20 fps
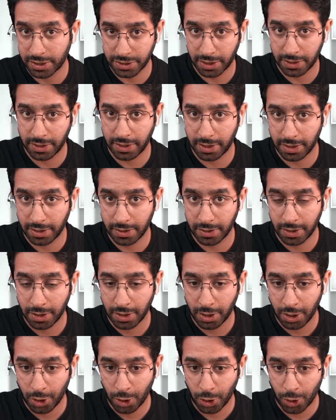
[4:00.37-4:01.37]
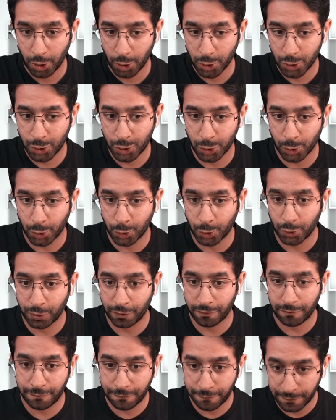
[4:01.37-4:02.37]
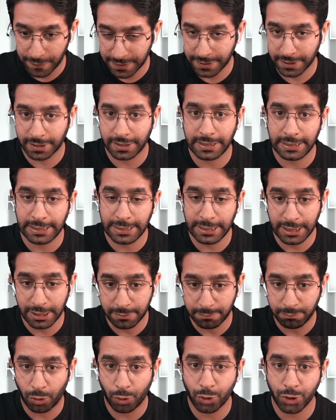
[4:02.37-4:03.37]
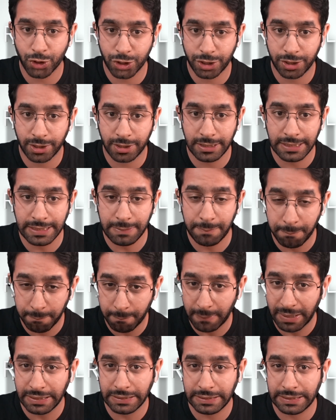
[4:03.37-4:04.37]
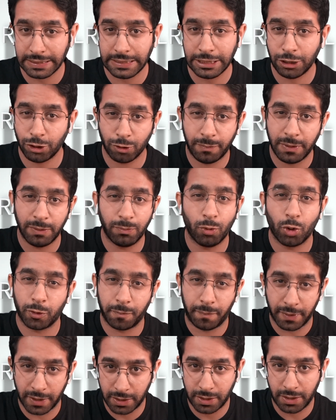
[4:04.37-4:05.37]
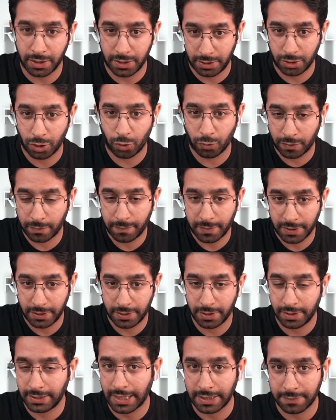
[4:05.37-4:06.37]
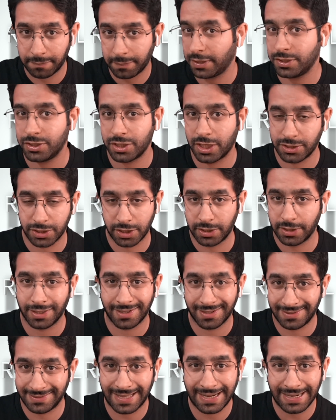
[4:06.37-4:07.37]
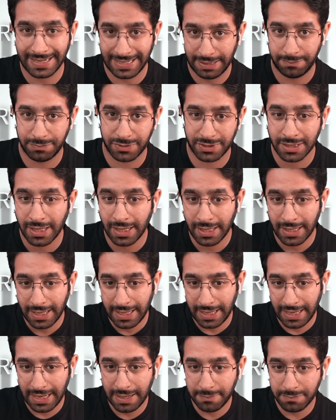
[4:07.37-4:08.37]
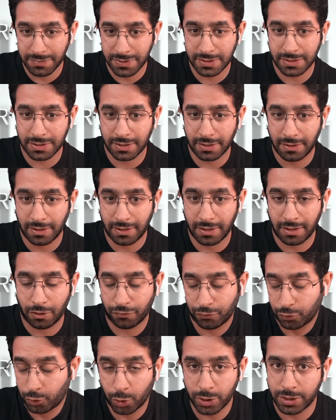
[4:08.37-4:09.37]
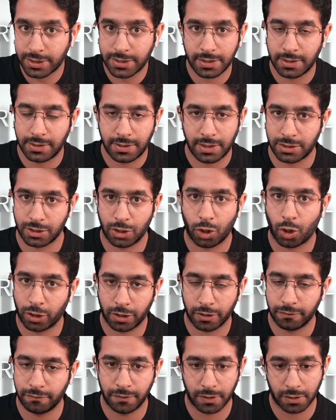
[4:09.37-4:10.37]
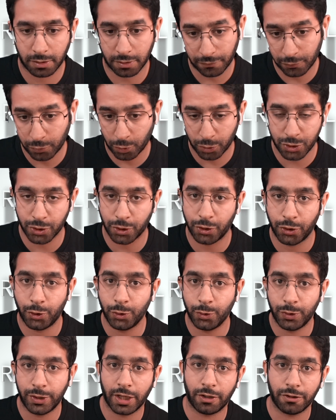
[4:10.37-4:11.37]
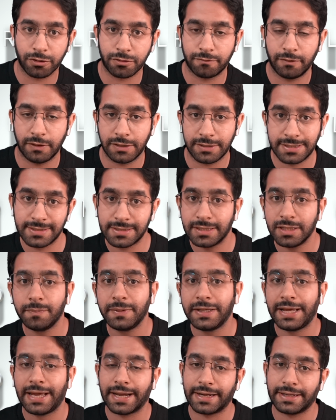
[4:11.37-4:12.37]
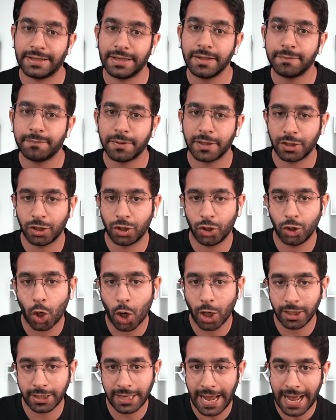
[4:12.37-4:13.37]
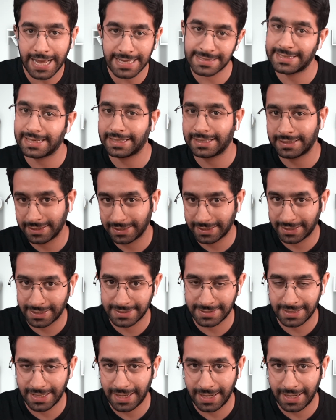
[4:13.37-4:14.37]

Chandigarh. So physically, emotionally, mentally, you'll be more overburdened at PGI Chandigarh than Aiims. Aiims, of course, there's a lot of work. Of course, your duty hours will still be hectic, but not as hectic as